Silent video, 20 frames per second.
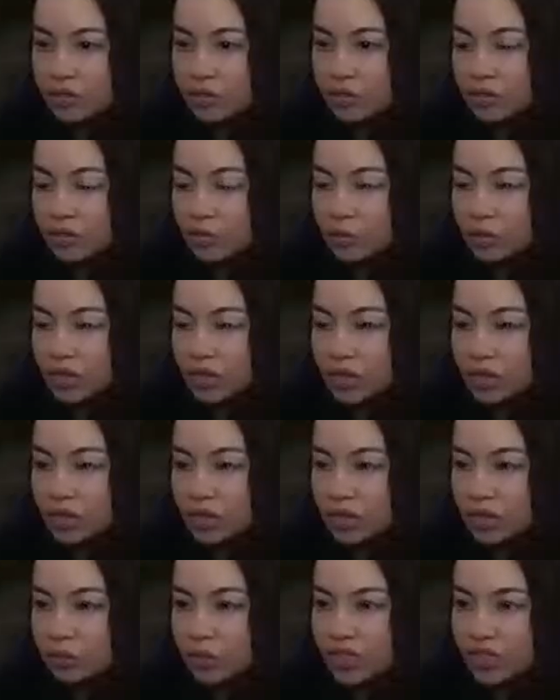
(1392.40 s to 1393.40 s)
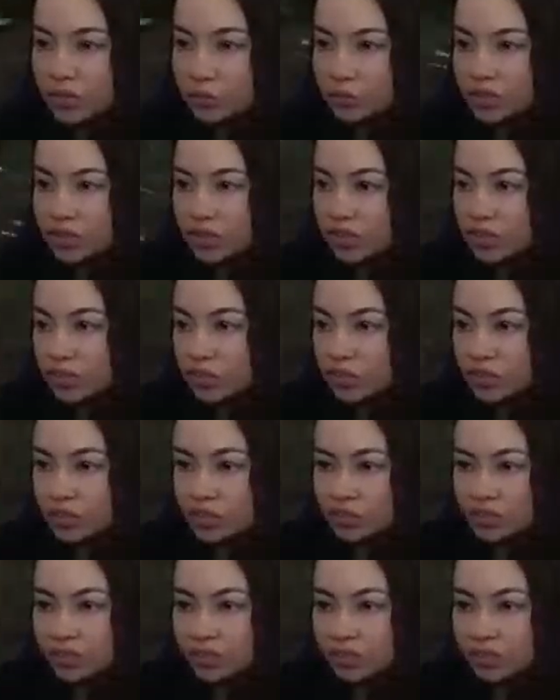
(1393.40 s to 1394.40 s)
Frozen blisters, best
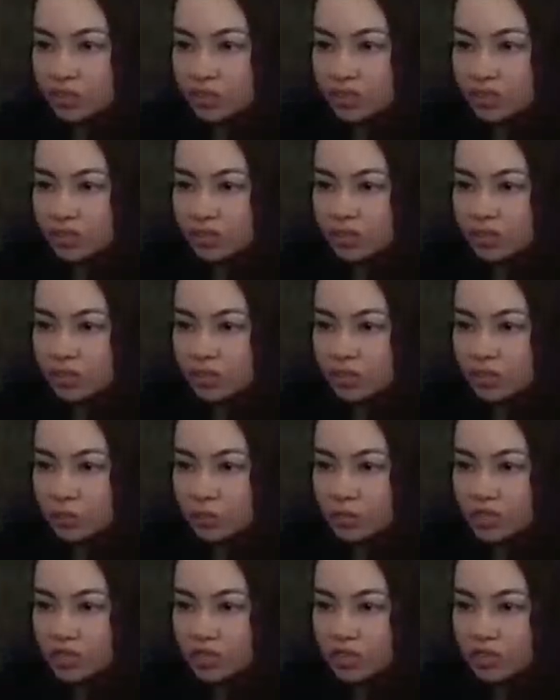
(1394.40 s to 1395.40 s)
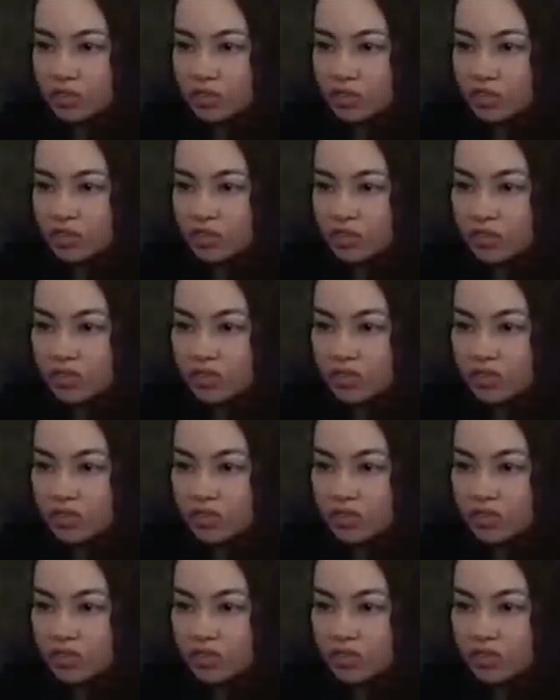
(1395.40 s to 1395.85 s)
blisters. Whoops.